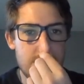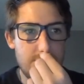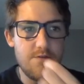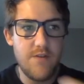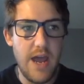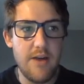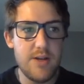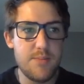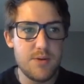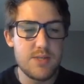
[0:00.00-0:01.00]

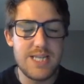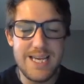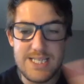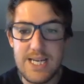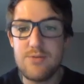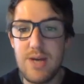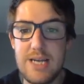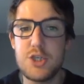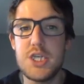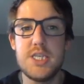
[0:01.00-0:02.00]
variables. Let's now
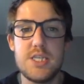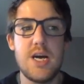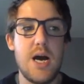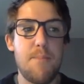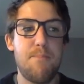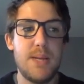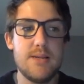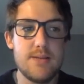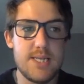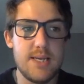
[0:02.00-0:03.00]
actually start
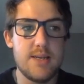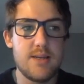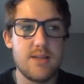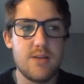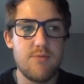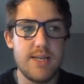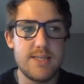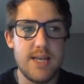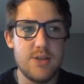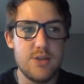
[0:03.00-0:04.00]
building the
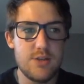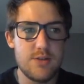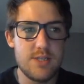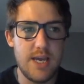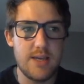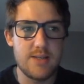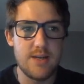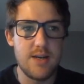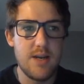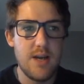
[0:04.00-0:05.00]
residential
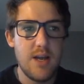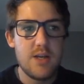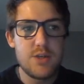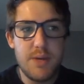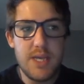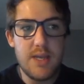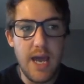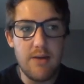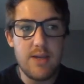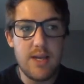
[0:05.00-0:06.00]
sector. So we can
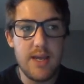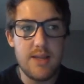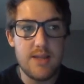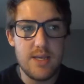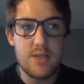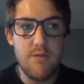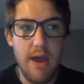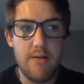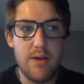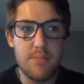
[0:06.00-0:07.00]
calculate these
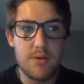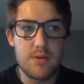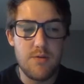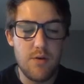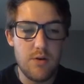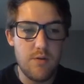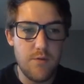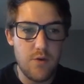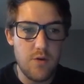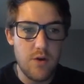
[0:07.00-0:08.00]
variables
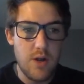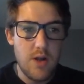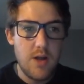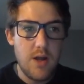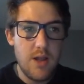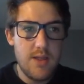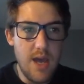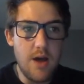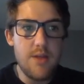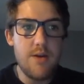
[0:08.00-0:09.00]
for the
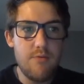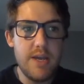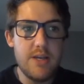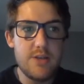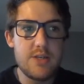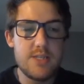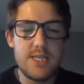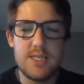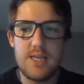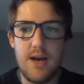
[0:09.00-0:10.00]
other regions
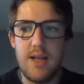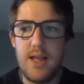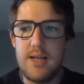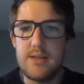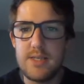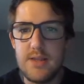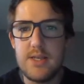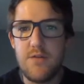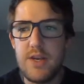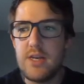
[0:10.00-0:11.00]
in Thailand. In
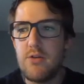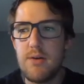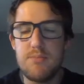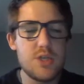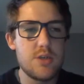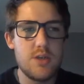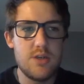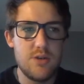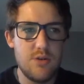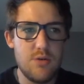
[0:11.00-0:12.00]
this video, I'm just going to
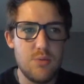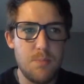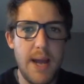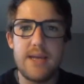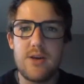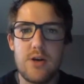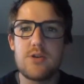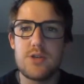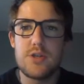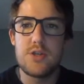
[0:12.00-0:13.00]
do
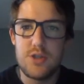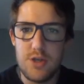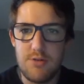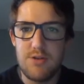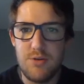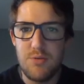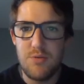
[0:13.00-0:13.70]
Bangkok just to show you